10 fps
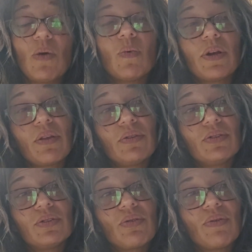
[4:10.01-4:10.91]
what others
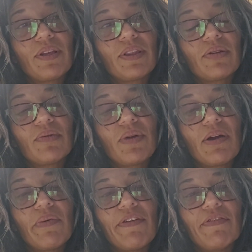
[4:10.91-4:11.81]
are going through.
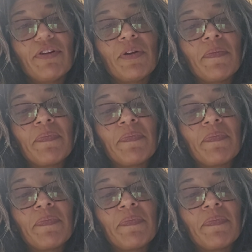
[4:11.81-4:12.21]
However,